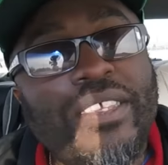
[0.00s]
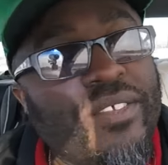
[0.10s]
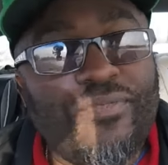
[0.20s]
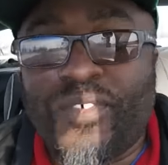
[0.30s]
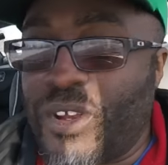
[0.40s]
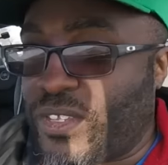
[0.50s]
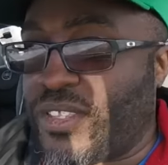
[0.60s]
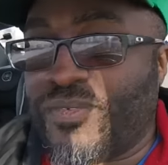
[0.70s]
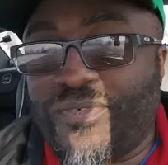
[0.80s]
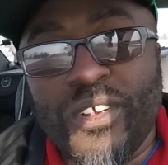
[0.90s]
That's the first
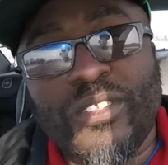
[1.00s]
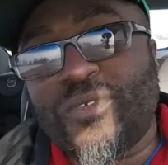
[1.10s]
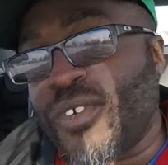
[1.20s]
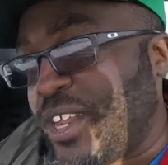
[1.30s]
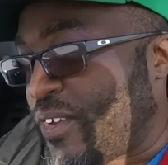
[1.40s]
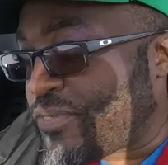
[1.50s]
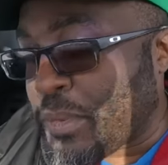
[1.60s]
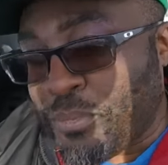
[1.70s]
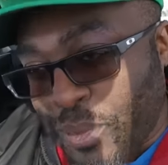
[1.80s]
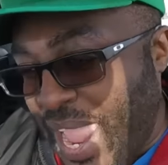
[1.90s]
right off
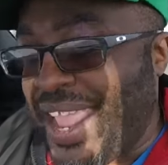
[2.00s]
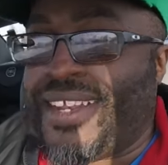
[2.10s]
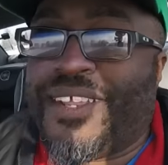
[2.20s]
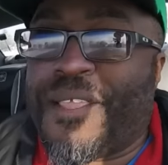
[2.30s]
the bat.